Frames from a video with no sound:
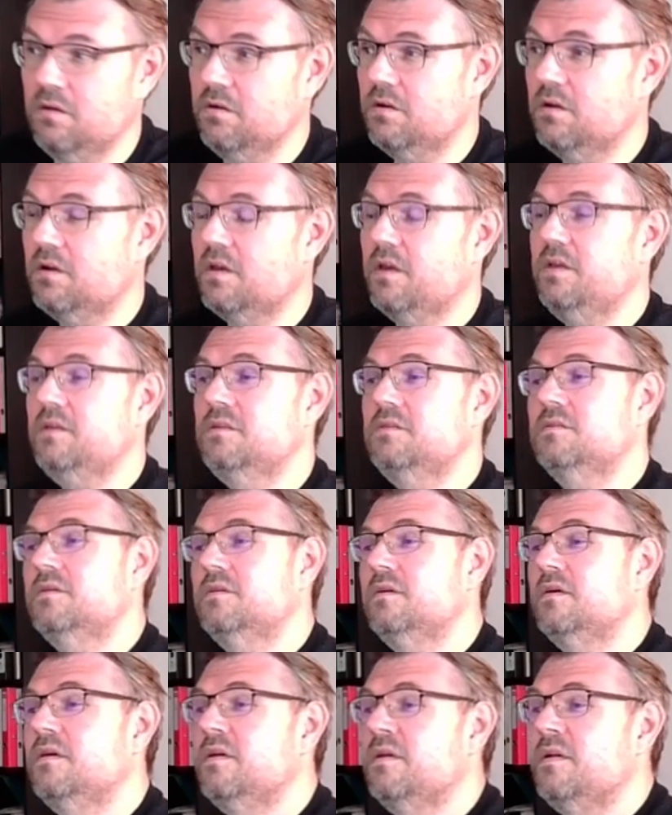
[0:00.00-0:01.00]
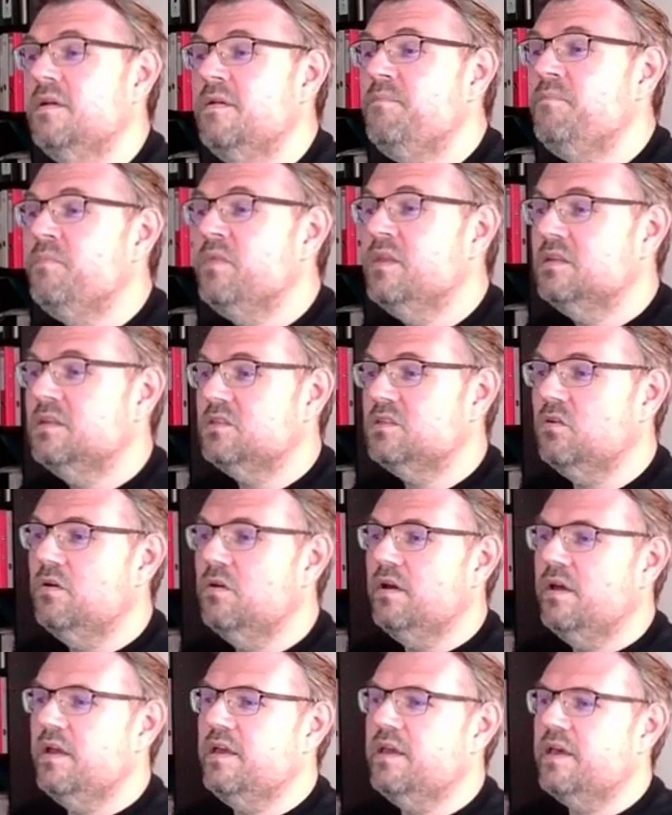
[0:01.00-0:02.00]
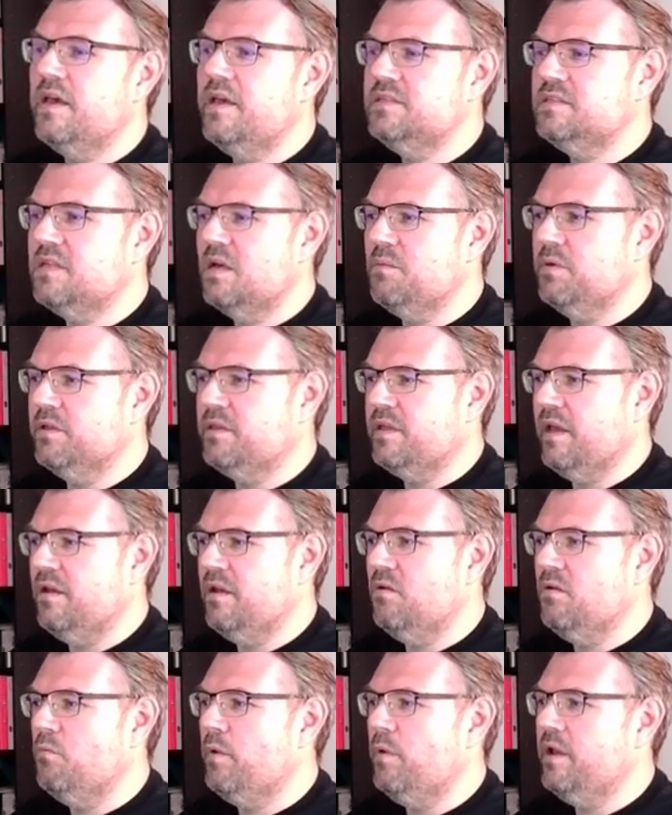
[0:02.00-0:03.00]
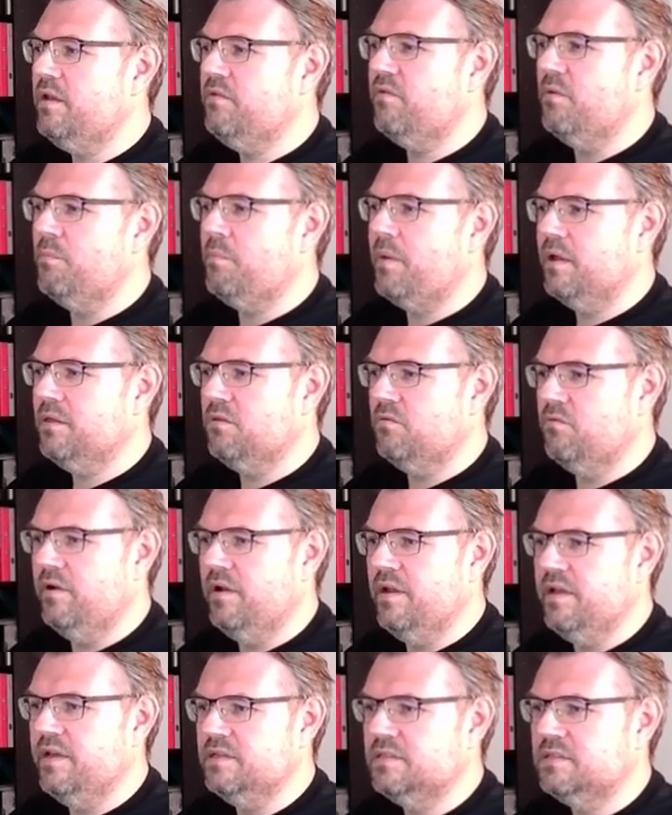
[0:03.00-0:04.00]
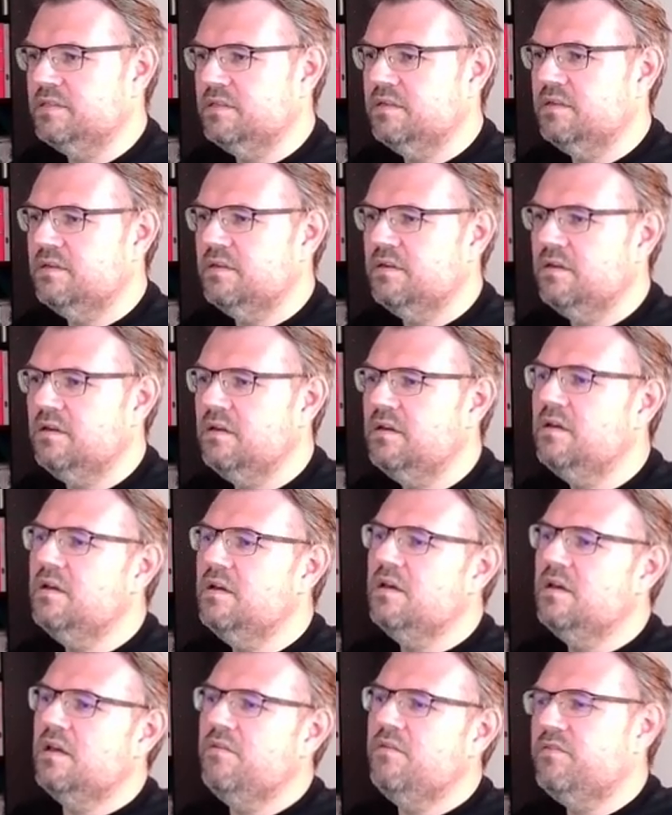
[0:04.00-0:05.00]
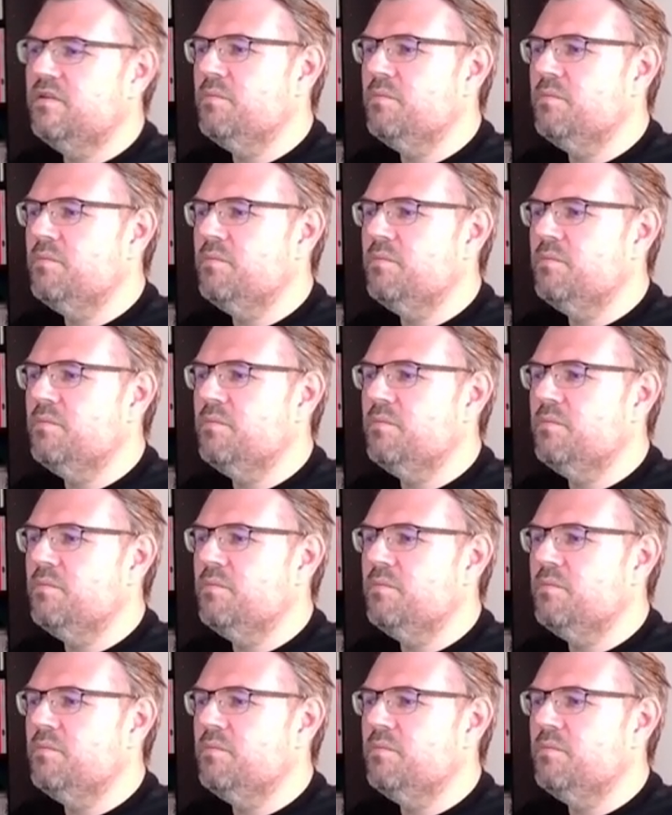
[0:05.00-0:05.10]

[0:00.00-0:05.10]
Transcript: okay? So in case number 10, wait for button release. Yeah? If the